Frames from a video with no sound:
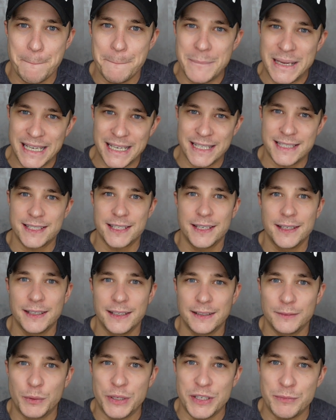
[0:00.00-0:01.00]
a minute
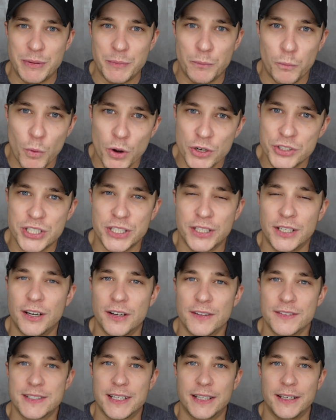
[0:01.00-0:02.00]
when you've been watching
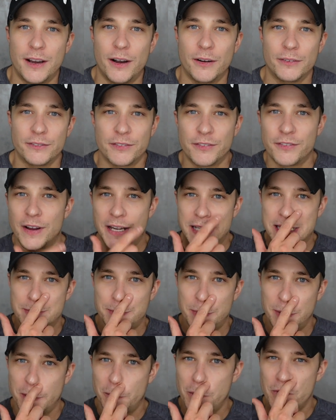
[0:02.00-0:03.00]
content on
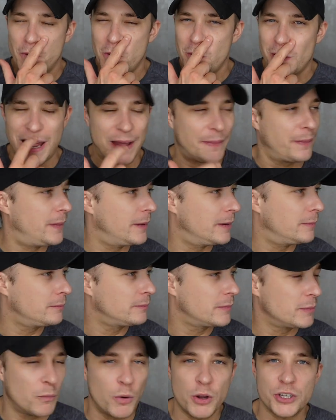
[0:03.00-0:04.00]
Facebook. We've all had them,
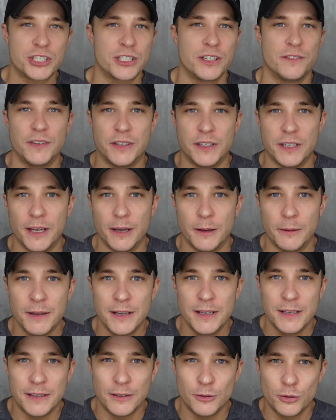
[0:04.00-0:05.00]
been watching a video,
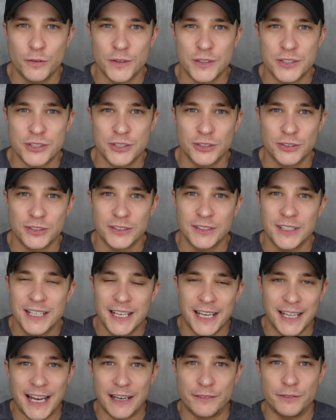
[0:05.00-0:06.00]
and all of a
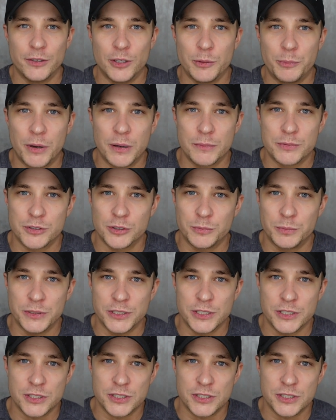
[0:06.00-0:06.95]
sudden an advert pops up and you